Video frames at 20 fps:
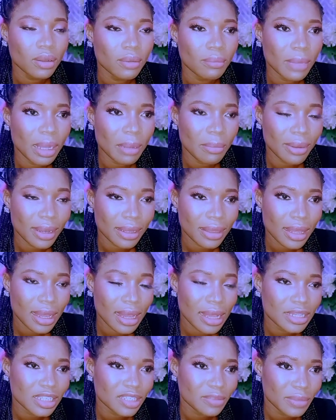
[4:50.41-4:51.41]
my brother
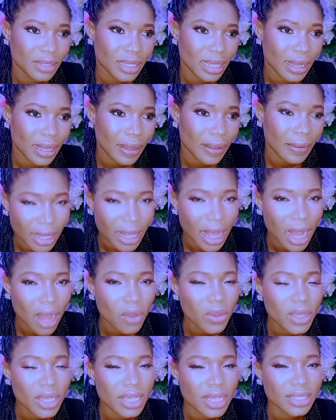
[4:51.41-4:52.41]
has become and
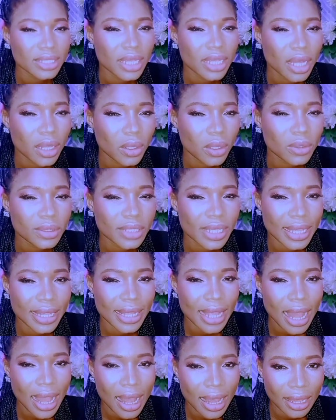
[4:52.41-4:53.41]
how he is held
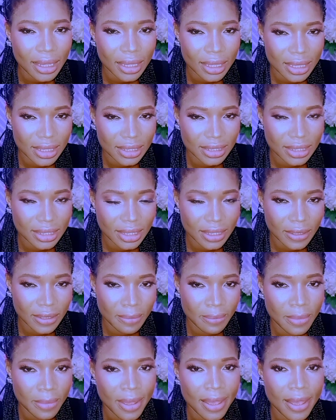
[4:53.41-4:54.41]
in high
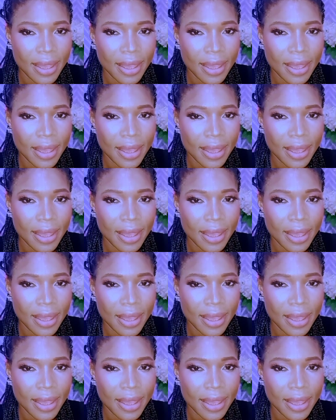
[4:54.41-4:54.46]
esteem